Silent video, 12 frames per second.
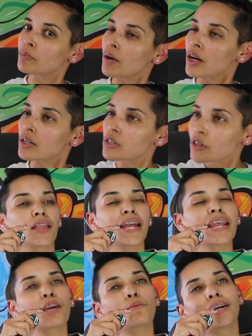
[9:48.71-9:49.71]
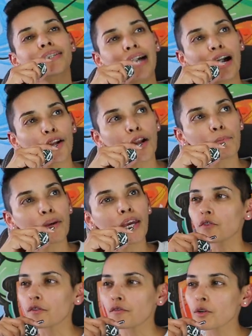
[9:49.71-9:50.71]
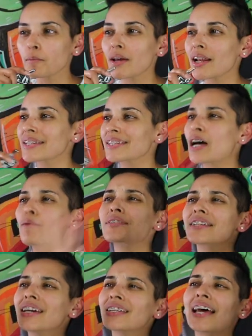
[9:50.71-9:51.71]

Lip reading: too much. And then he went down on me for a few minutes and that was it.